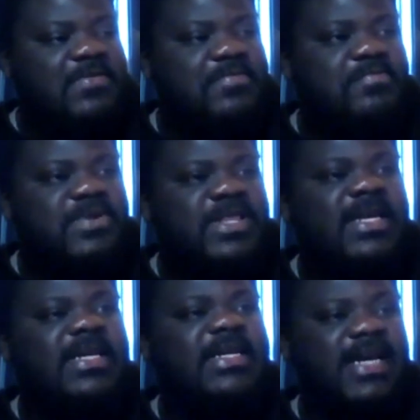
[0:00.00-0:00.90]
But
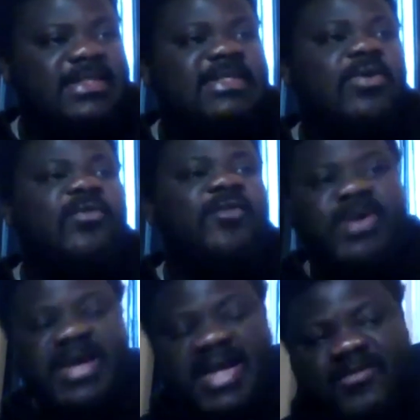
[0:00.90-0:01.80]
then, yes, or from
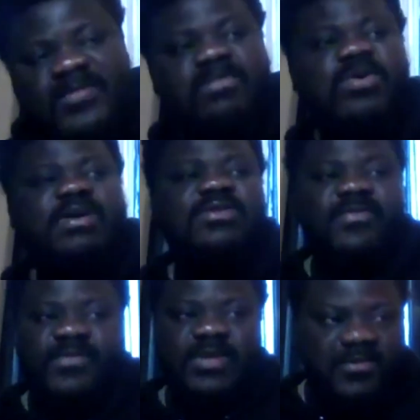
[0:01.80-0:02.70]
a government point
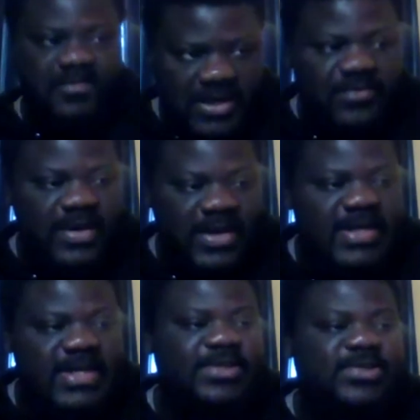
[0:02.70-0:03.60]
of view, they
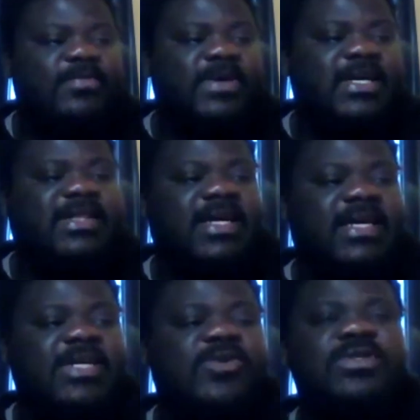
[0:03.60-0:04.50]
really need to make
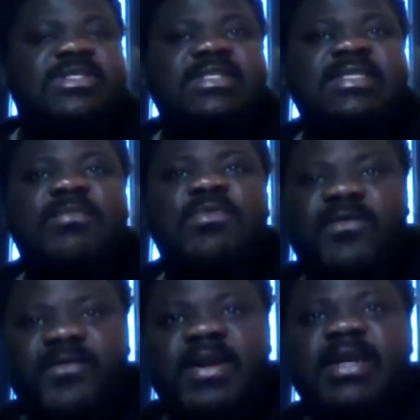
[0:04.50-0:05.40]
the ecosystem
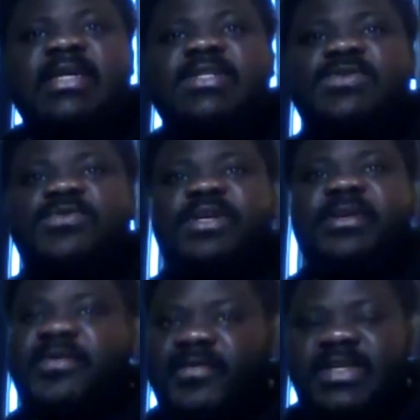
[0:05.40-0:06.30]
more friendly to
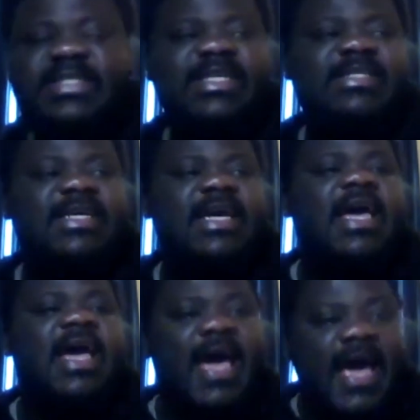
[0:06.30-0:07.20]
innovators,
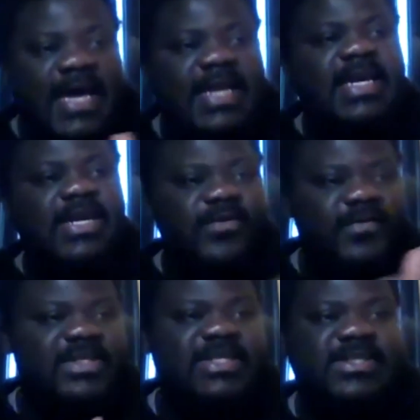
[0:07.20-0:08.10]
and the
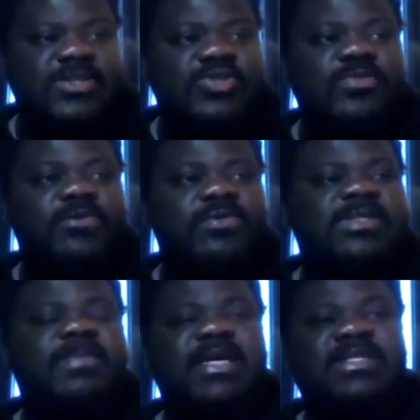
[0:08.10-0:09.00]
innovators need to be
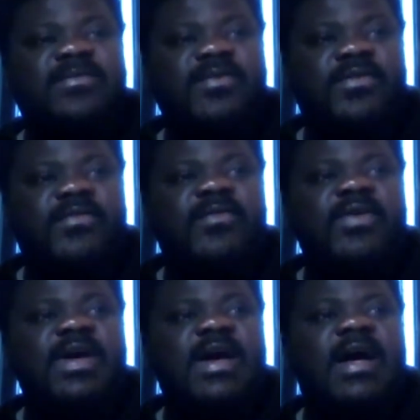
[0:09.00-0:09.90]
respectful
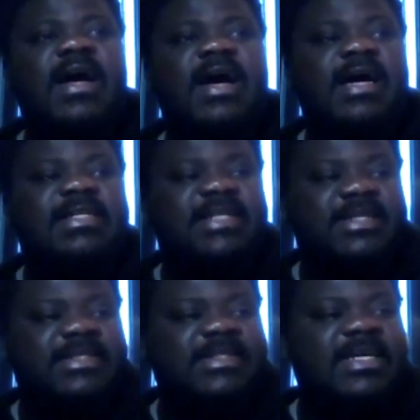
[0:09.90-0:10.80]
of
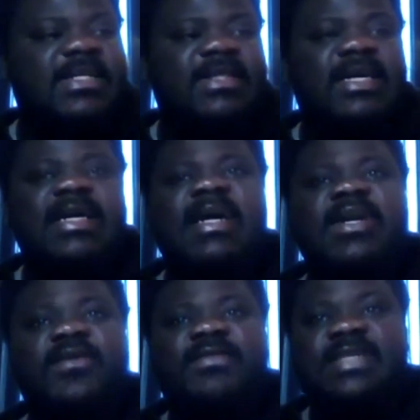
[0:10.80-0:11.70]
just the
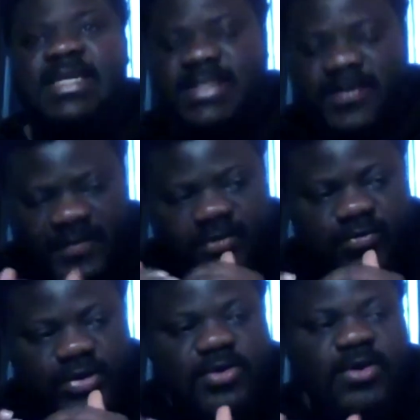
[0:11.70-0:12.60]
kind of scientific
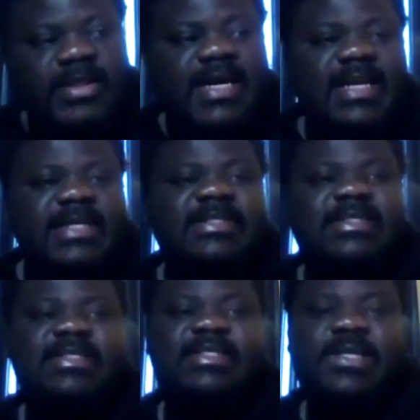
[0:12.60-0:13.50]
rigor that
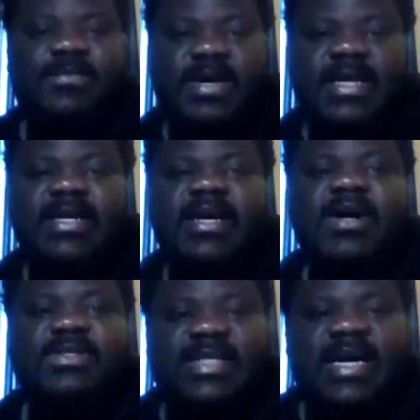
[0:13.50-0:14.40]
exists in
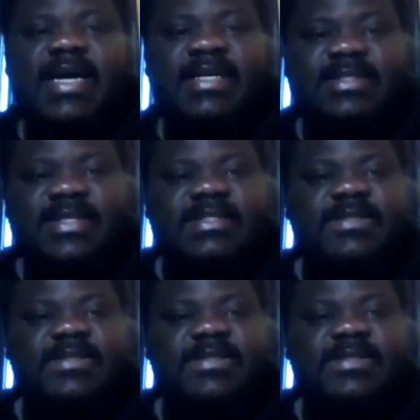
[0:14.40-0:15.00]
medical science, that